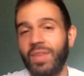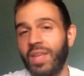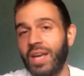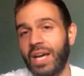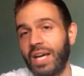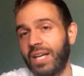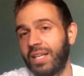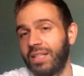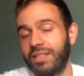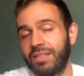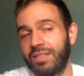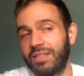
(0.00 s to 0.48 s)

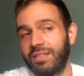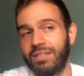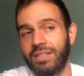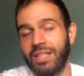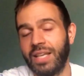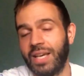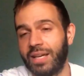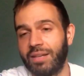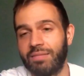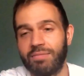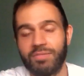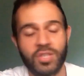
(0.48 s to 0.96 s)
And
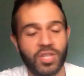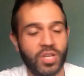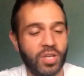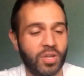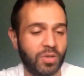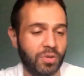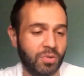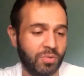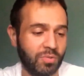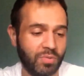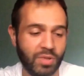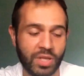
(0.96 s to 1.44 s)
yeah,
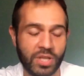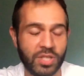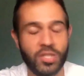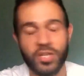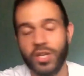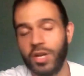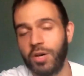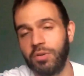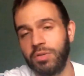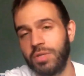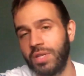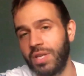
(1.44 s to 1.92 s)
so there's
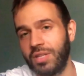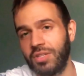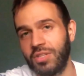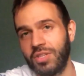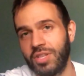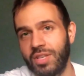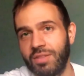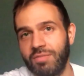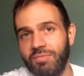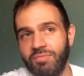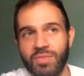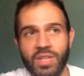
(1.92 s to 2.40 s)
no such
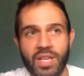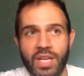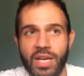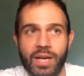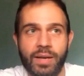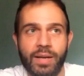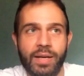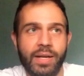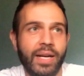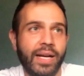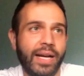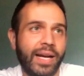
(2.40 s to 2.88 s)
that
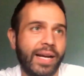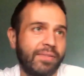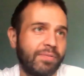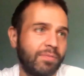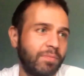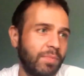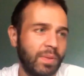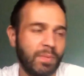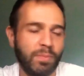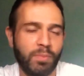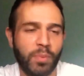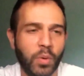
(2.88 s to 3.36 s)
I haven't
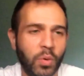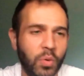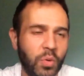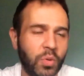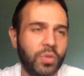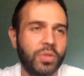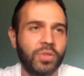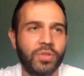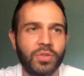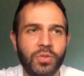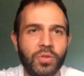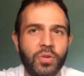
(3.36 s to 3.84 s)
been
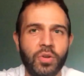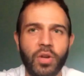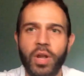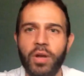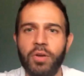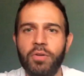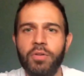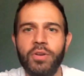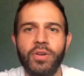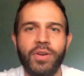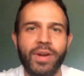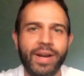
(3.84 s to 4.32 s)
bored or
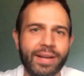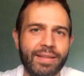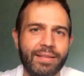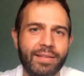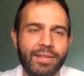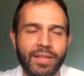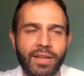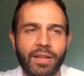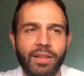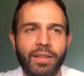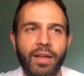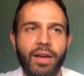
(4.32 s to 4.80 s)
lonely or
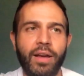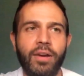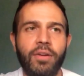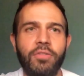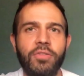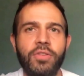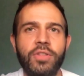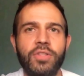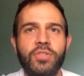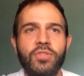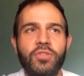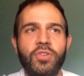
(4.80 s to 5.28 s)
anything like that
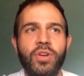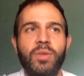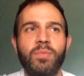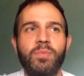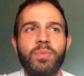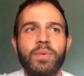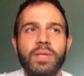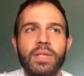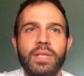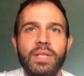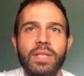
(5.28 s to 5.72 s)
on this trip.